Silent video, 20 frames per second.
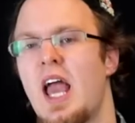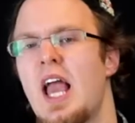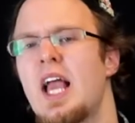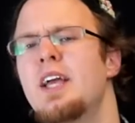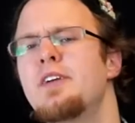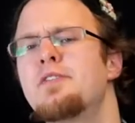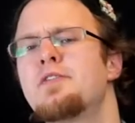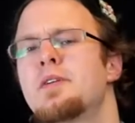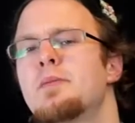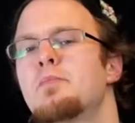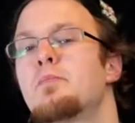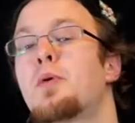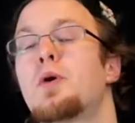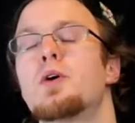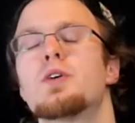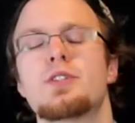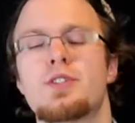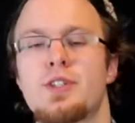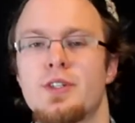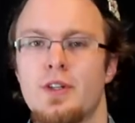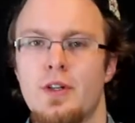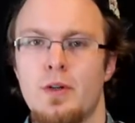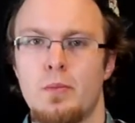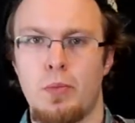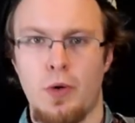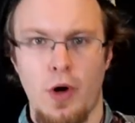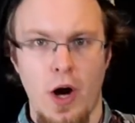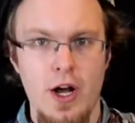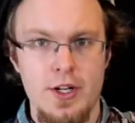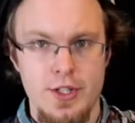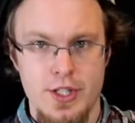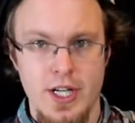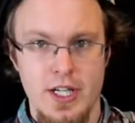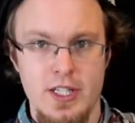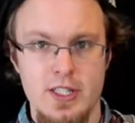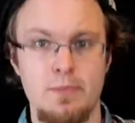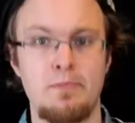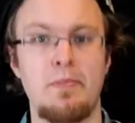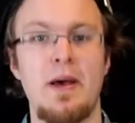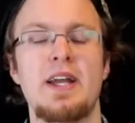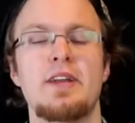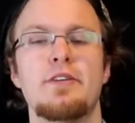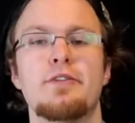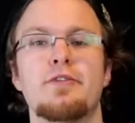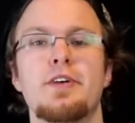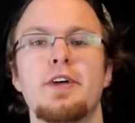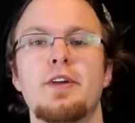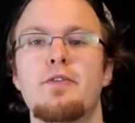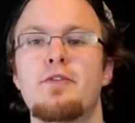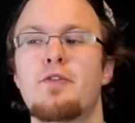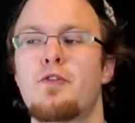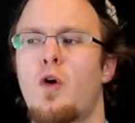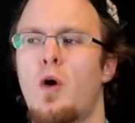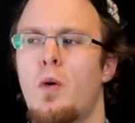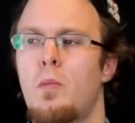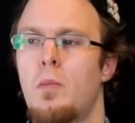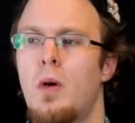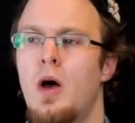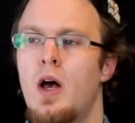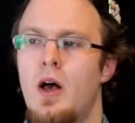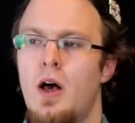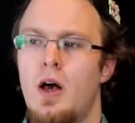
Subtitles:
Even personal projects benefit from